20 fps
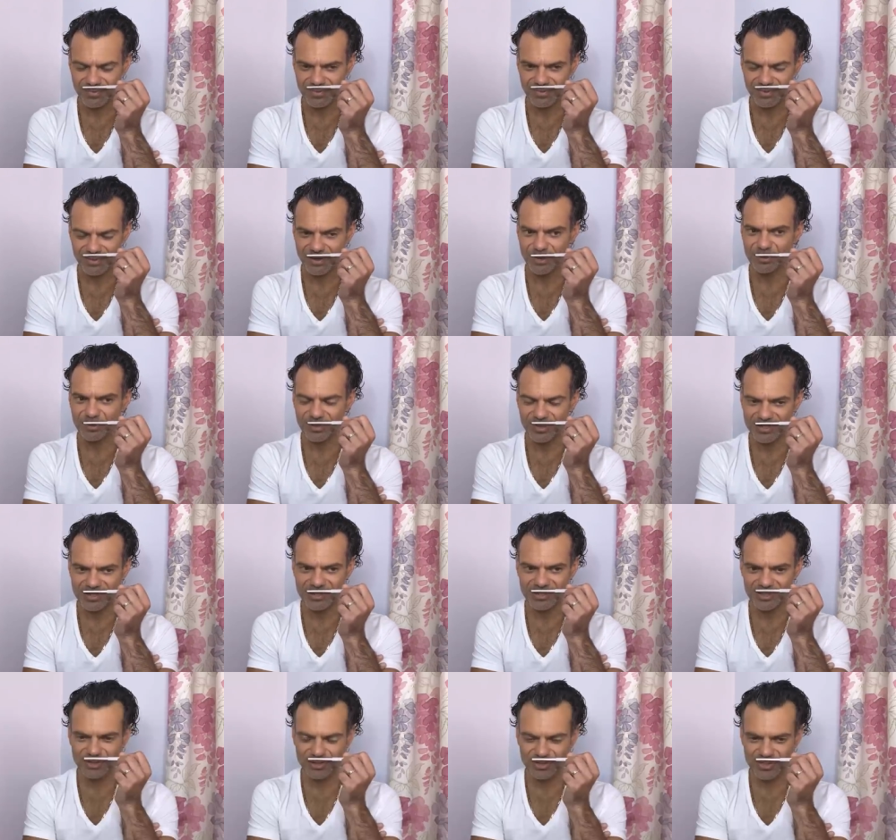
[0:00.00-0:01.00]
no, this is
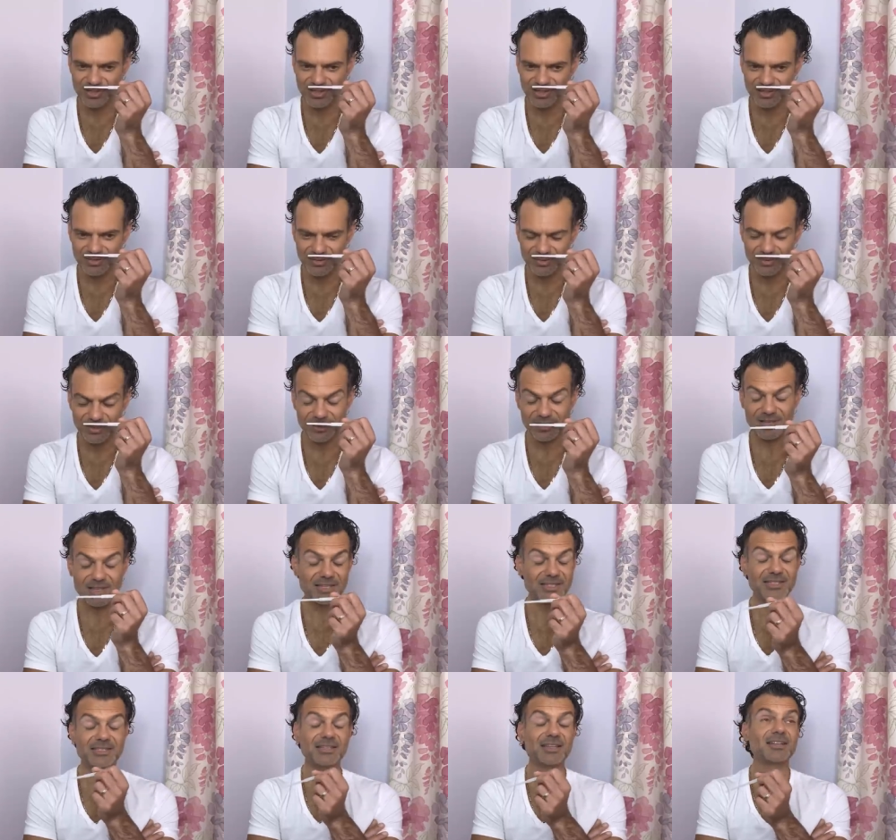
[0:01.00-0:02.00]
interesting. It's
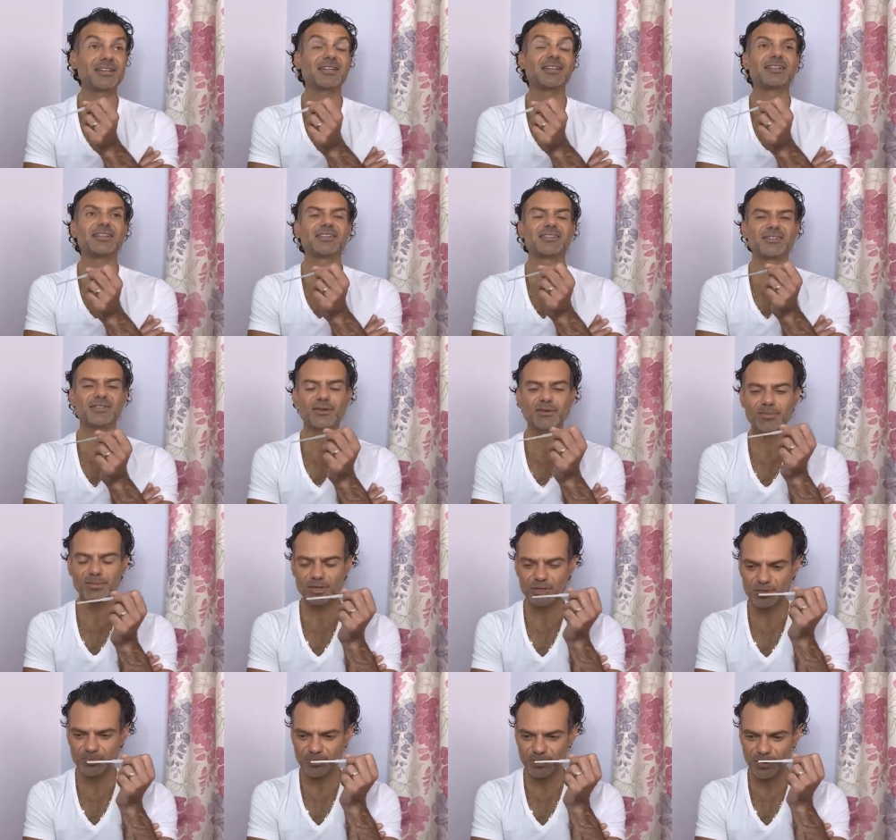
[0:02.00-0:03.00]
suddenly there's so
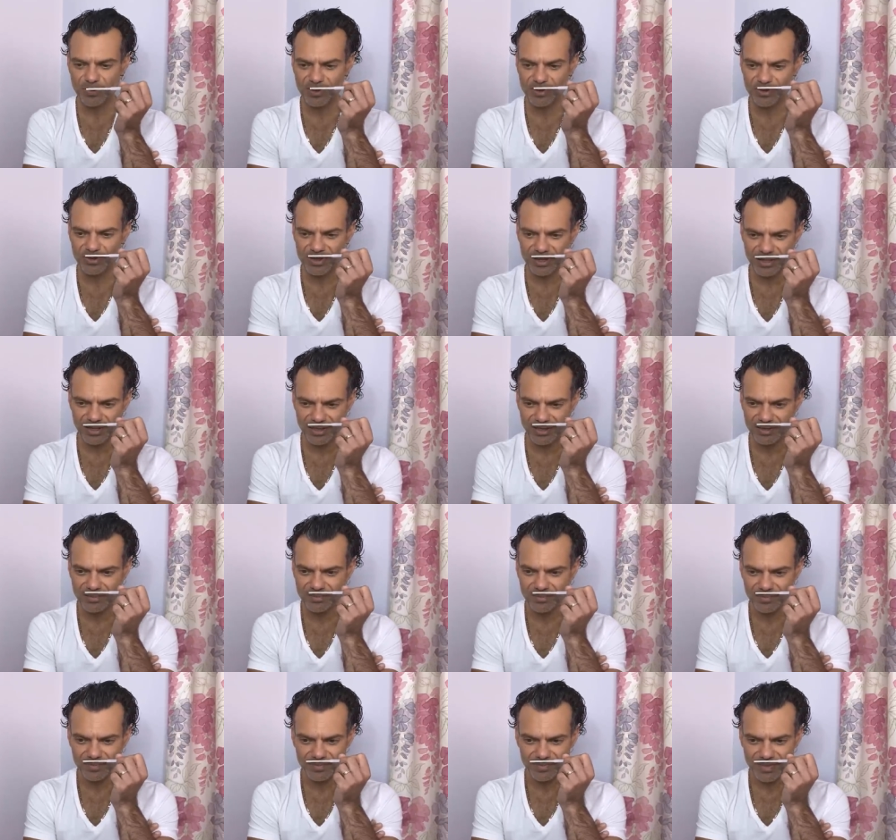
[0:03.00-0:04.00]
much going on here.
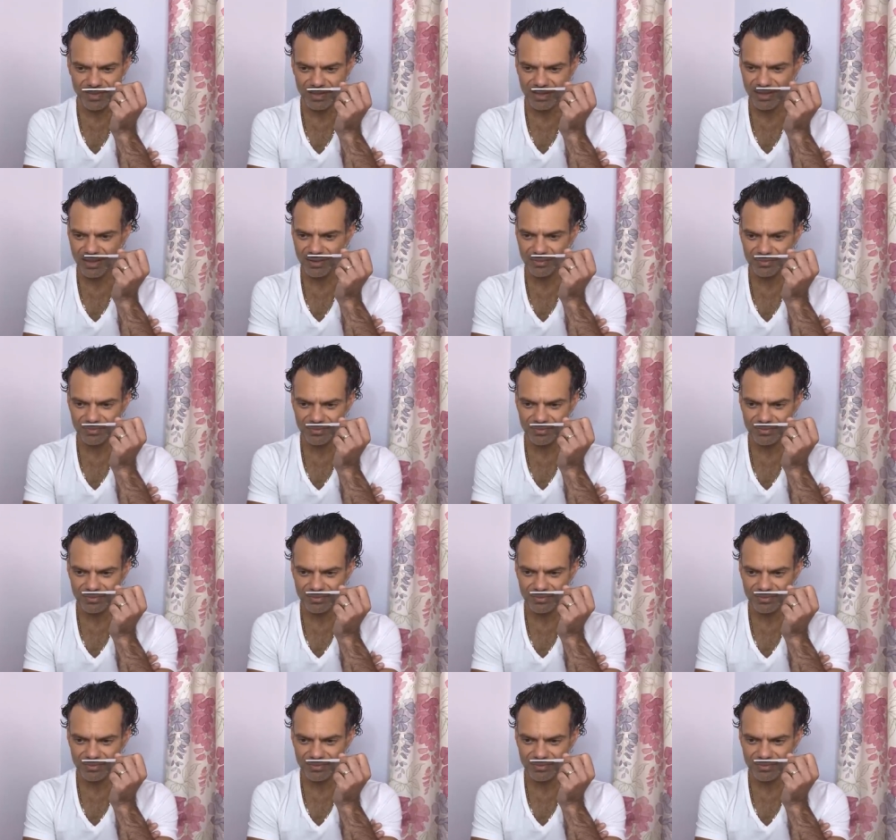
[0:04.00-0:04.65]
Um,